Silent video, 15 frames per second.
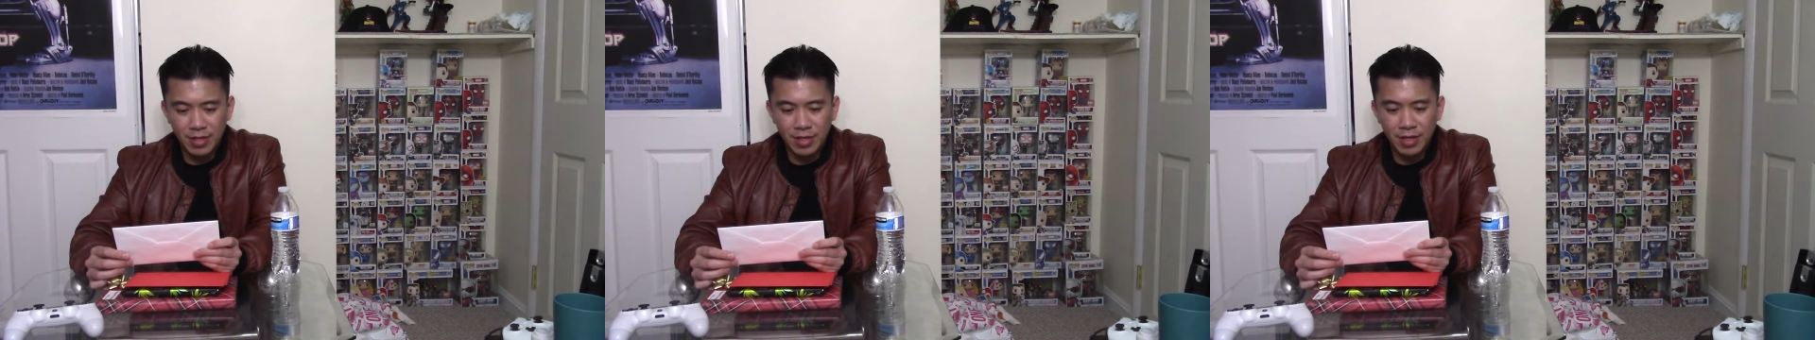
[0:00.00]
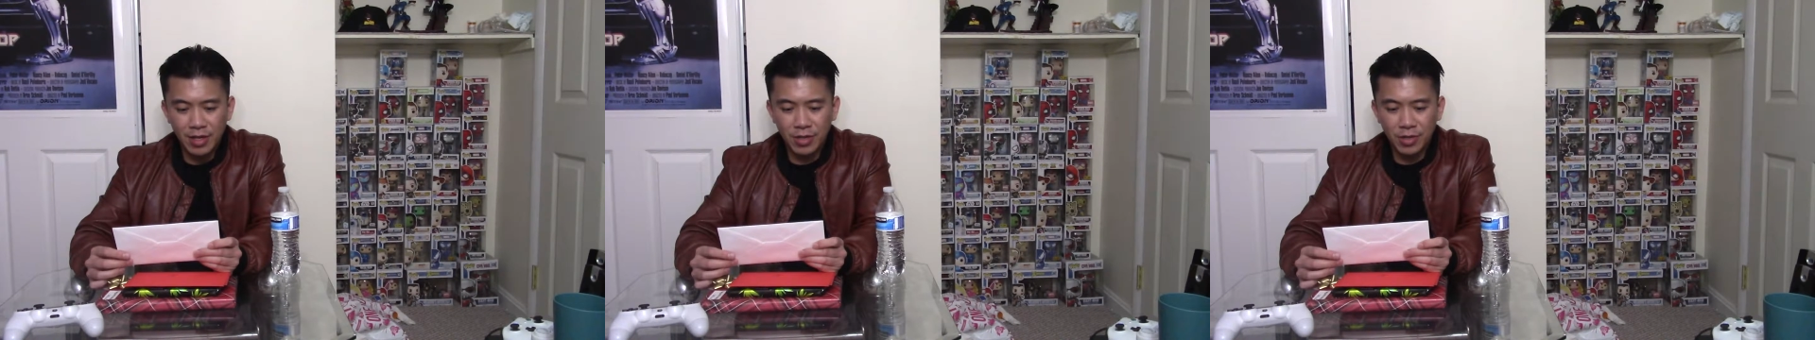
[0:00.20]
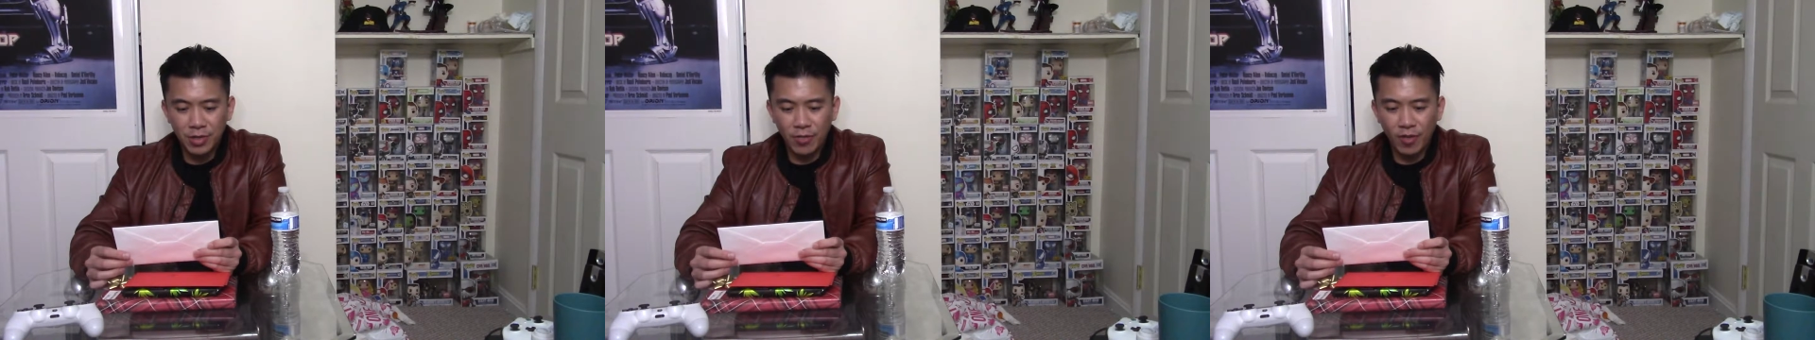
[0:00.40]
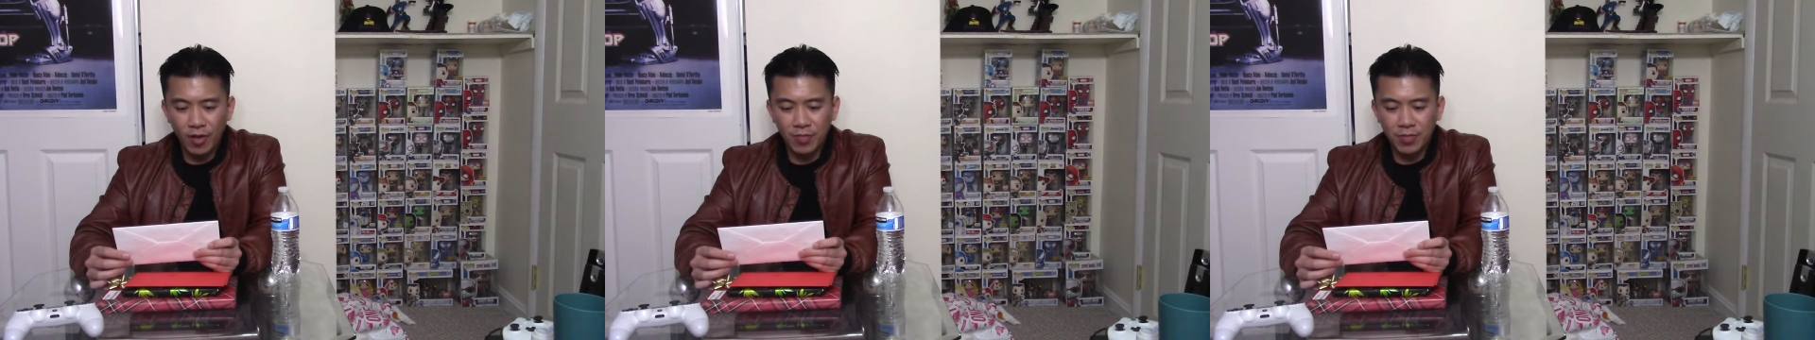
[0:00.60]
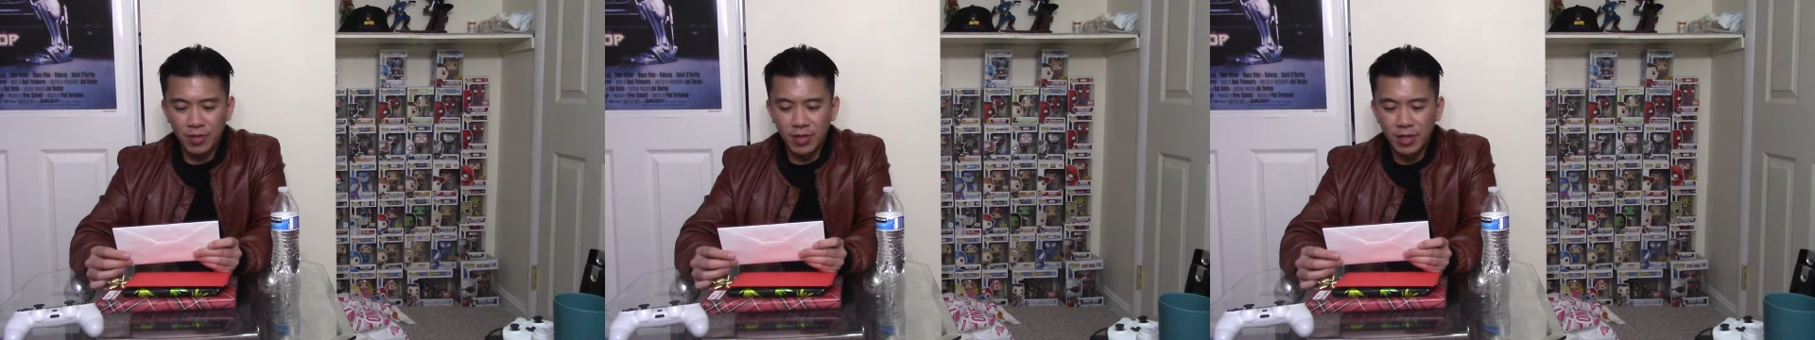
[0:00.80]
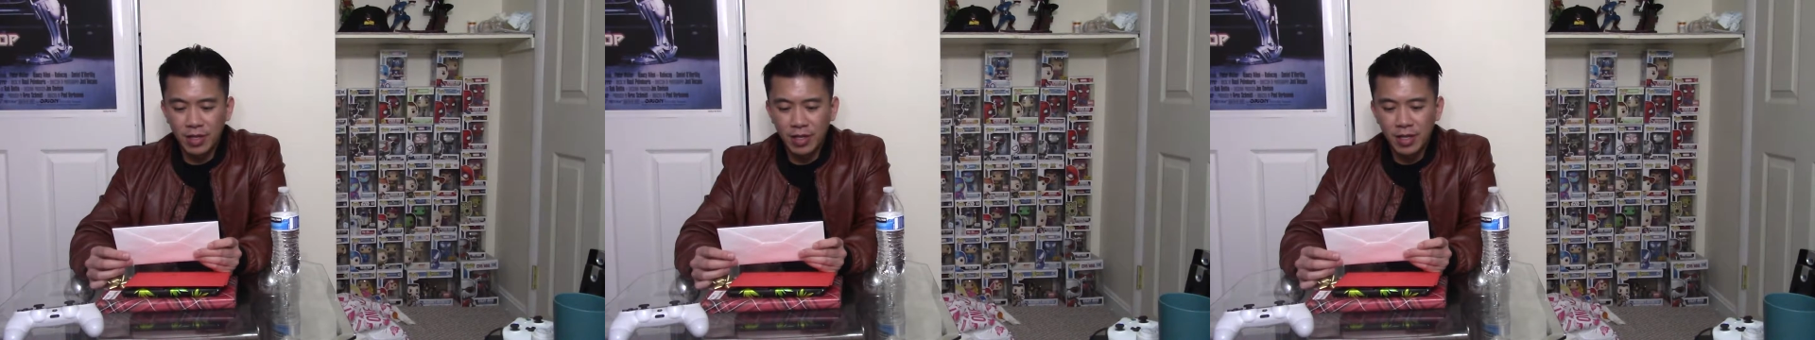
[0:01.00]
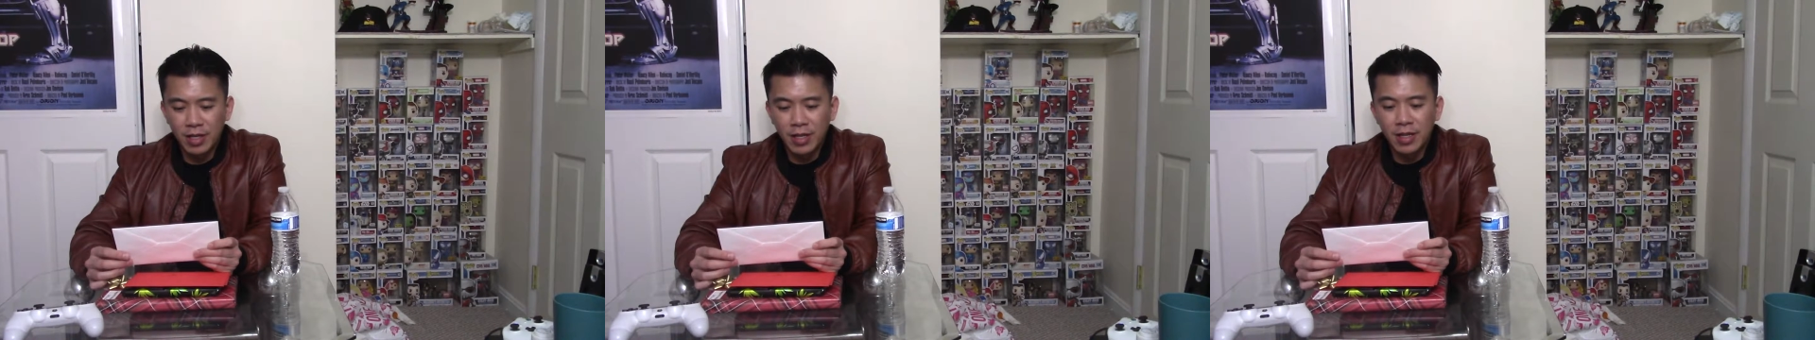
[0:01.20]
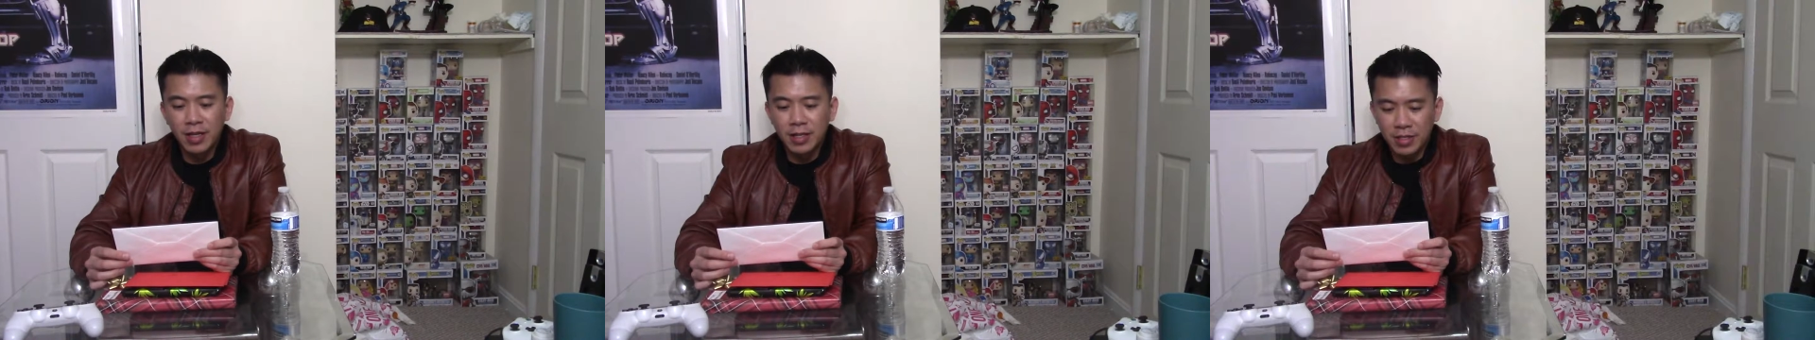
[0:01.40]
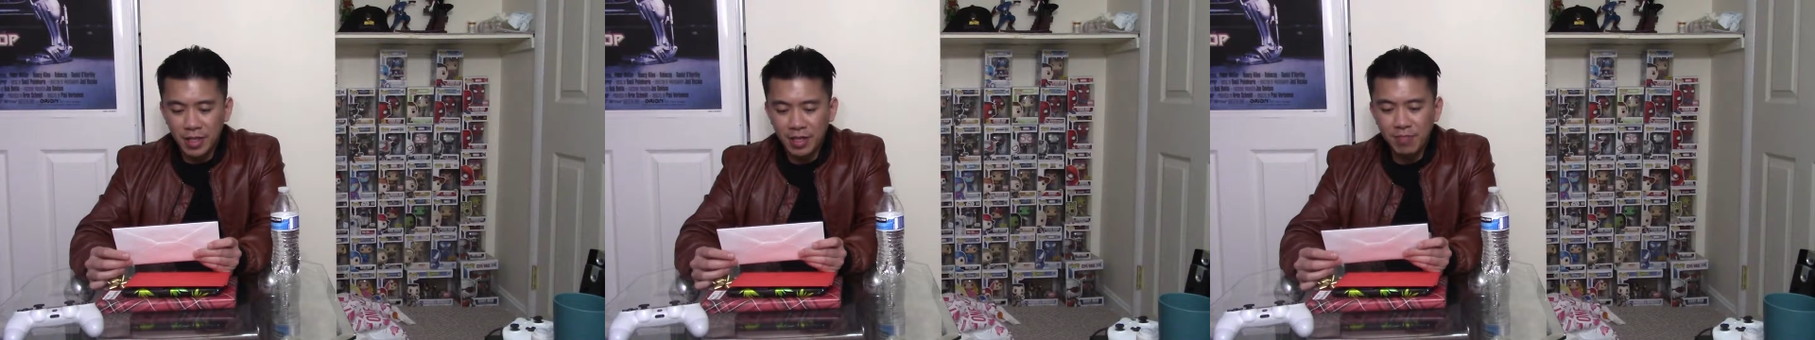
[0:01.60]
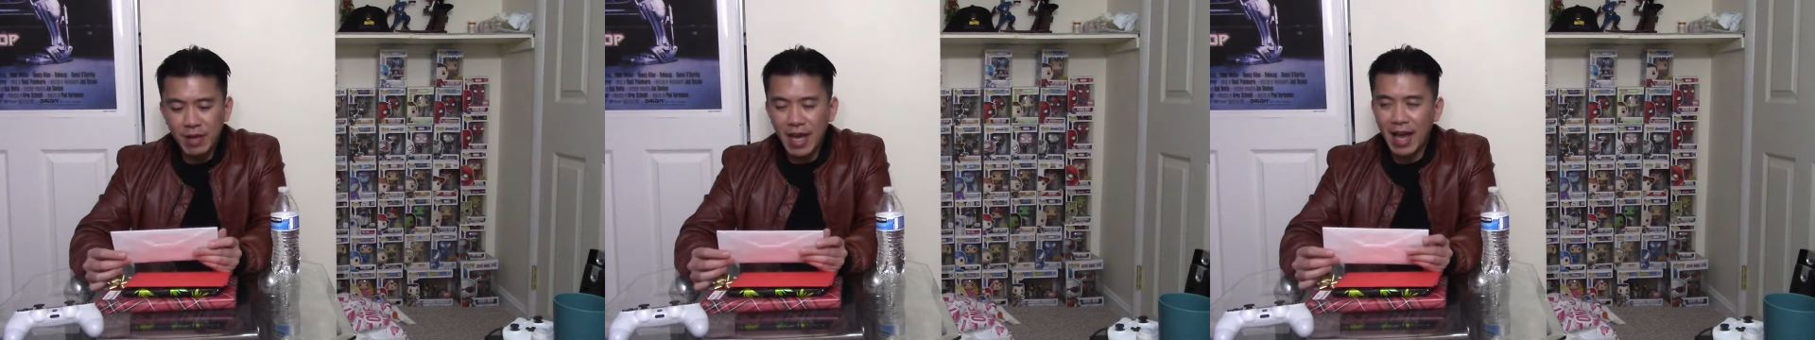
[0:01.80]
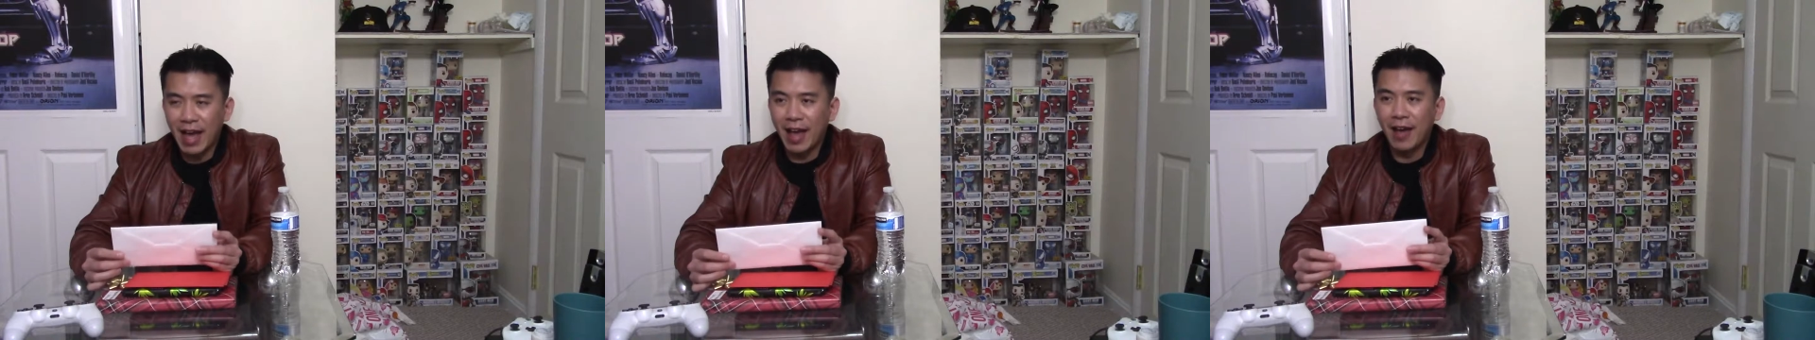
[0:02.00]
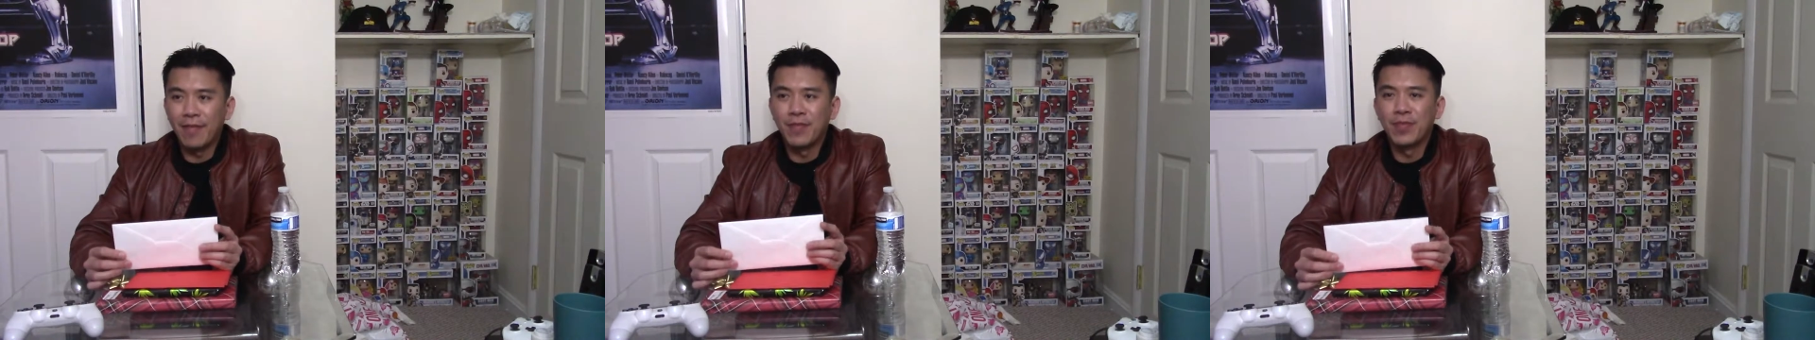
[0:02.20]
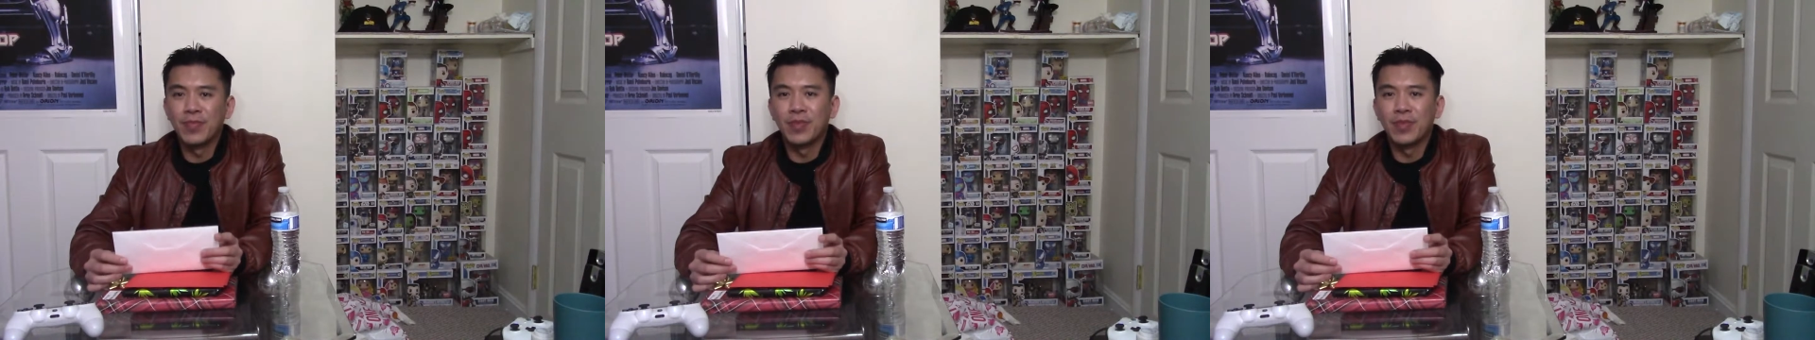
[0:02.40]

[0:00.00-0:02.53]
Yeah, this is from Yi Ba.